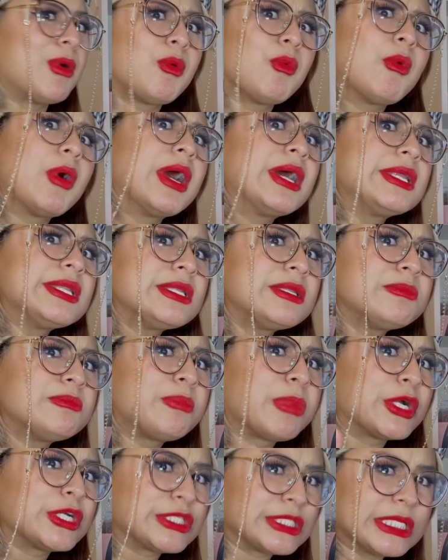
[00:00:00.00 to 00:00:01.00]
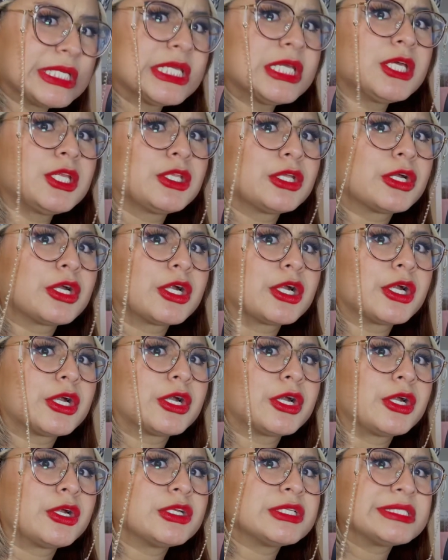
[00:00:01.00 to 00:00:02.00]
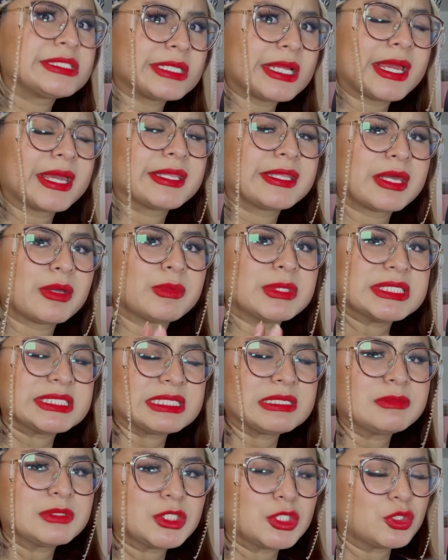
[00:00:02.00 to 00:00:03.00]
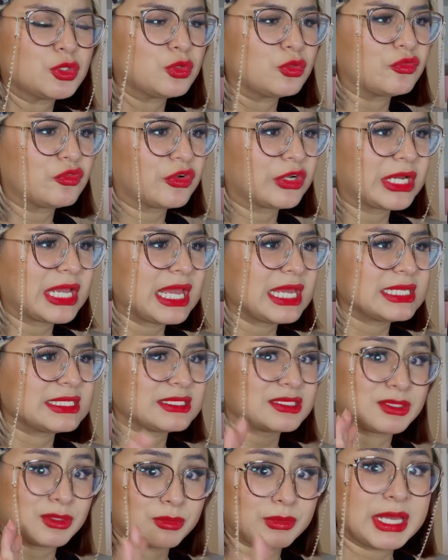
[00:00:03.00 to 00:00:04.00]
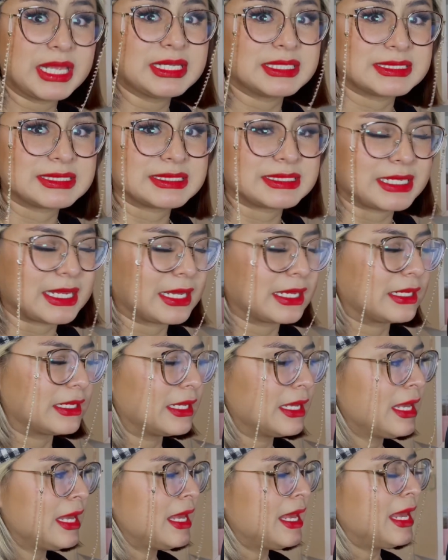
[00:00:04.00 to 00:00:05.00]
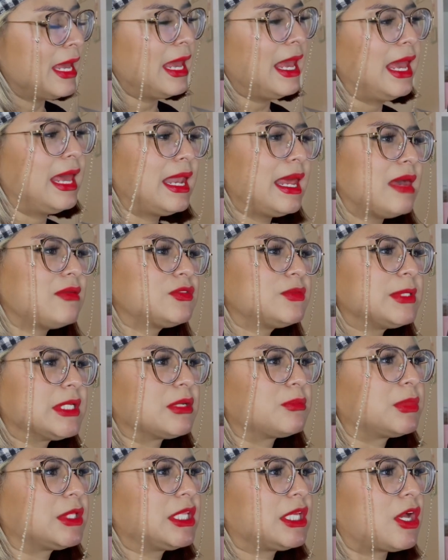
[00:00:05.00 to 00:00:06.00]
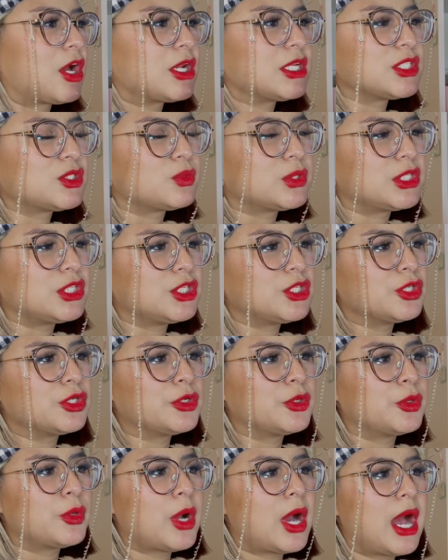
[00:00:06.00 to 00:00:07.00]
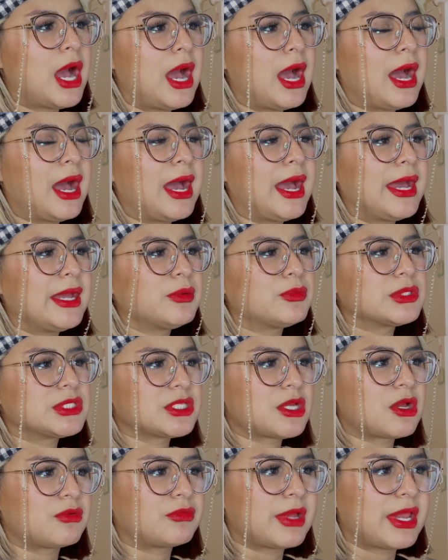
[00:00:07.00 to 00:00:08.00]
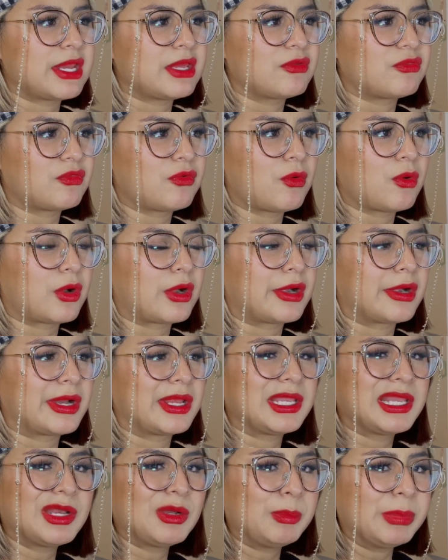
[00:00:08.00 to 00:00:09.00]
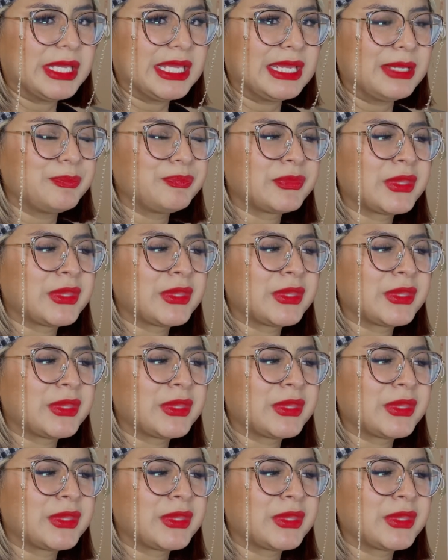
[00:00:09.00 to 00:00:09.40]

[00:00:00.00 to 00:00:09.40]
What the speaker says: one particular stan that we seem to forget is the Reddit stan. And I have to be completely honest with you, I was on Reddit for a little bit,